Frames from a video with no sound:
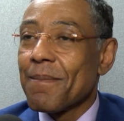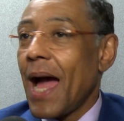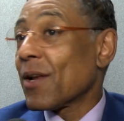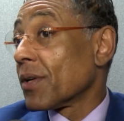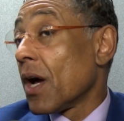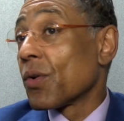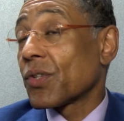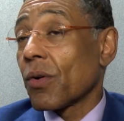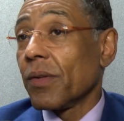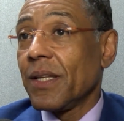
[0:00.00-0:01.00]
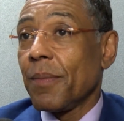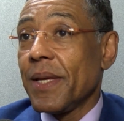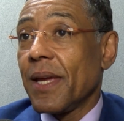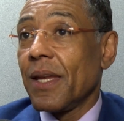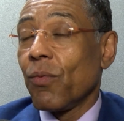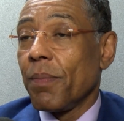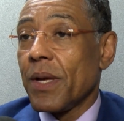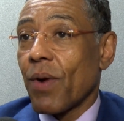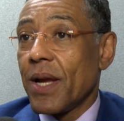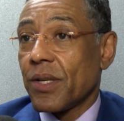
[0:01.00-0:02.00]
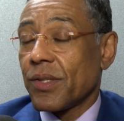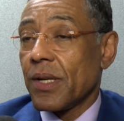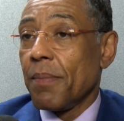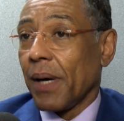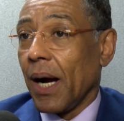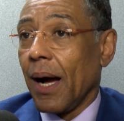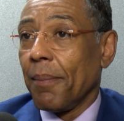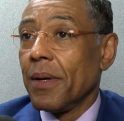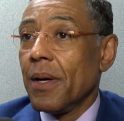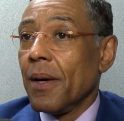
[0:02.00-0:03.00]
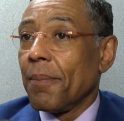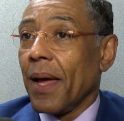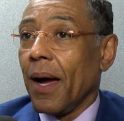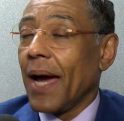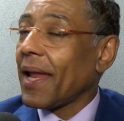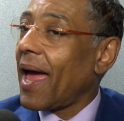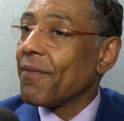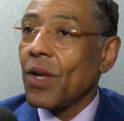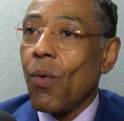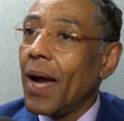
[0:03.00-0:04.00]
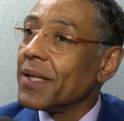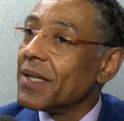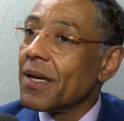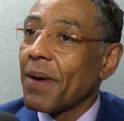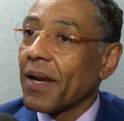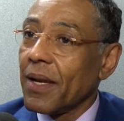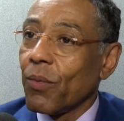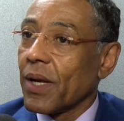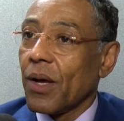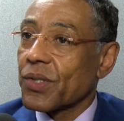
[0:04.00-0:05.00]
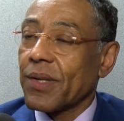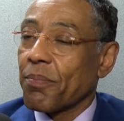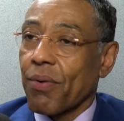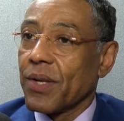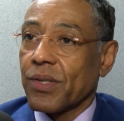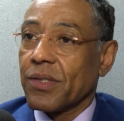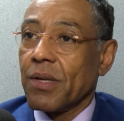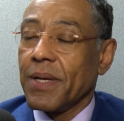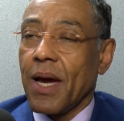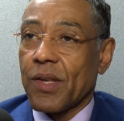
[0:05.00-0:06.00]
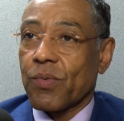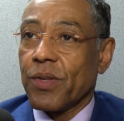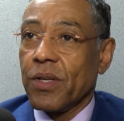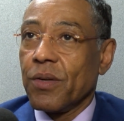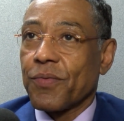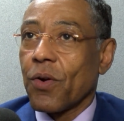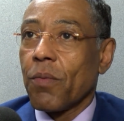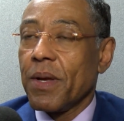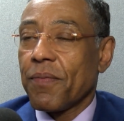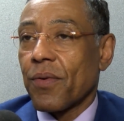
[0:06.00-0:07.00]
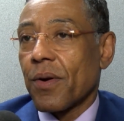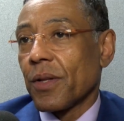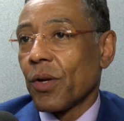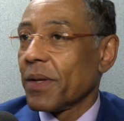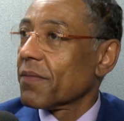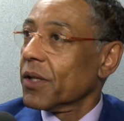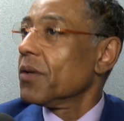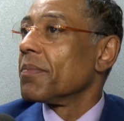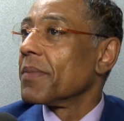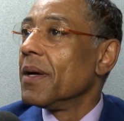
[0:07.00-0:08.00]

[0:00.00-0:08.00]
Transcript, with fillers: I don't know. Certainly to begin, it would be great to see Bob. Uh, and I have no idea about anyone else at present, to be honest with you. You've thrown me for a little bit of a loop.